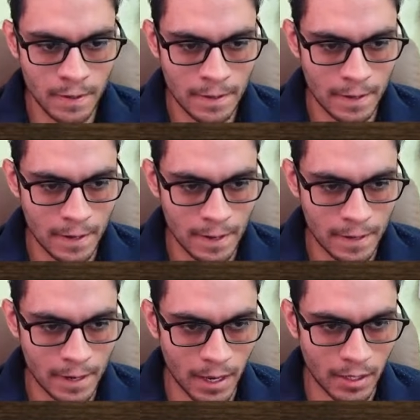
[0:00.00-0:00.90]
And
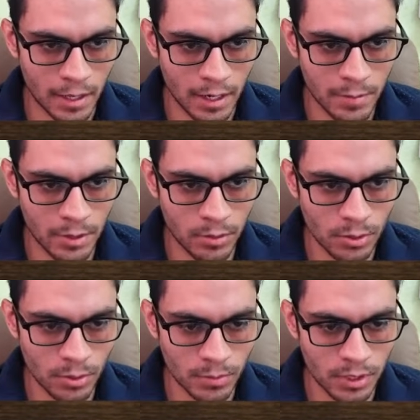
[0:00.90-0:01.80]
I can even do
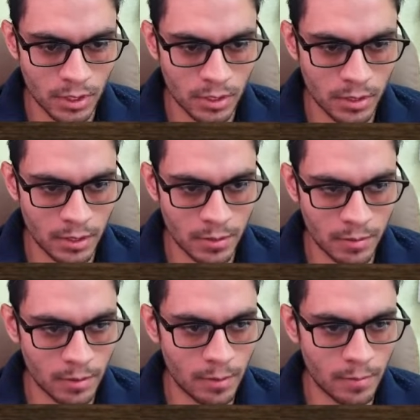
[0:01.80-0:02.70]
something
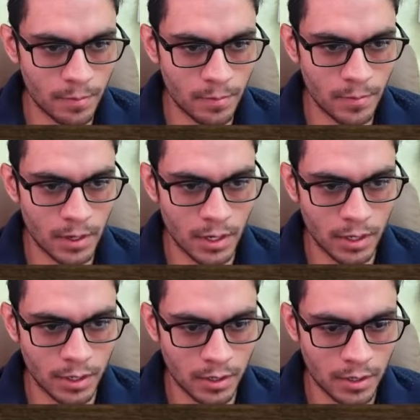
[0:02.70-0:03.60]

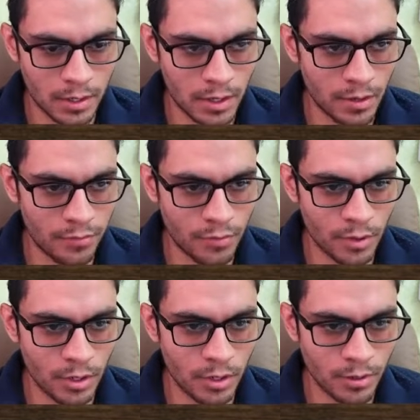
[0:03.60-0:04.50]
like
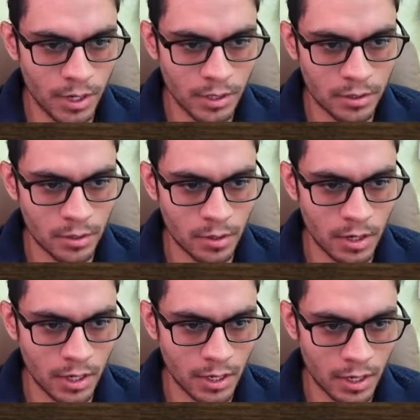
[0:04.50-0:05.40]
e4, right? So
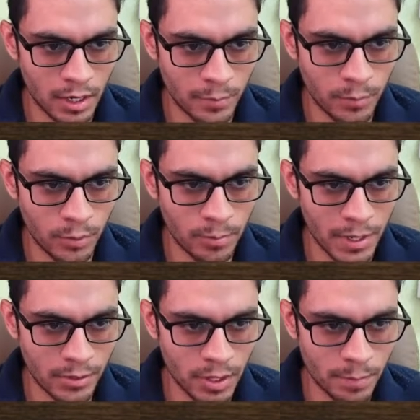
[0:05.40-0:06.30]
I have put my
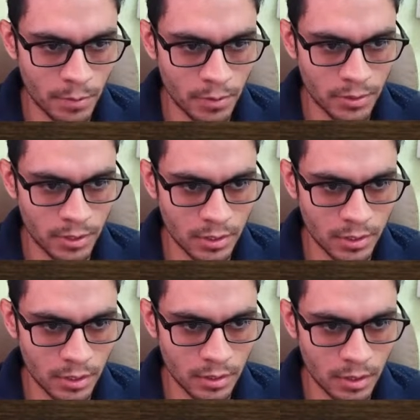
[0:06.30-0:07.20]
3 pawns in the
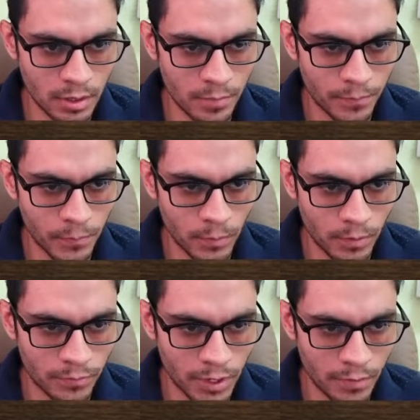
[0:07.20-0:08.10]
center. We're
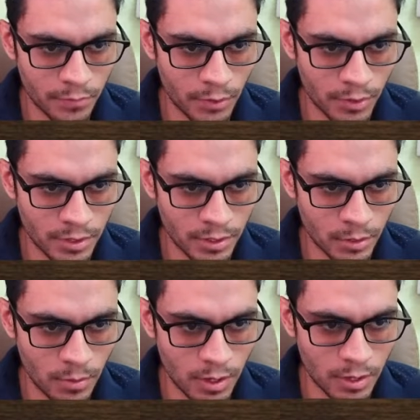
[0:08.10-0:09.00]
fighting for these
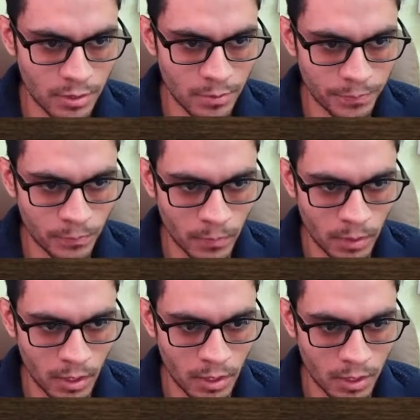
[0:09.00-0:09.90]
squares.
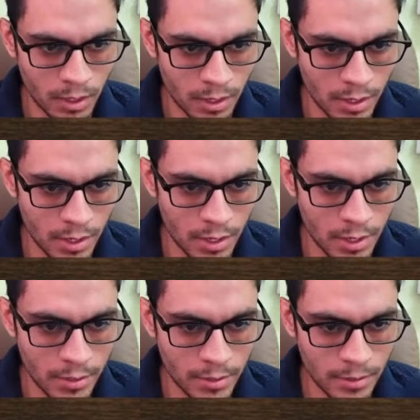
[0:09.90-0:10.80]

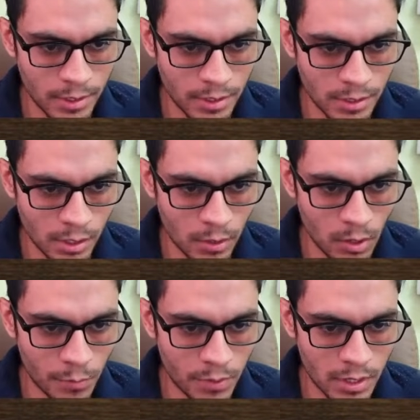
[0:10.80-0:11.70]
And this is a good
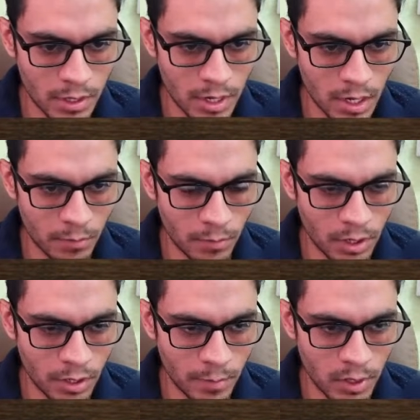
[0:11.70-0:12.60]
opening. Now I'm gonna
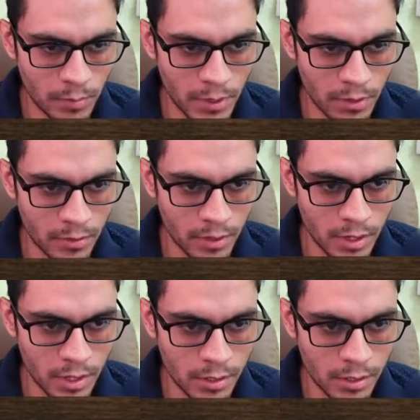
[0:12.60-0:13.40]
develop my other knight.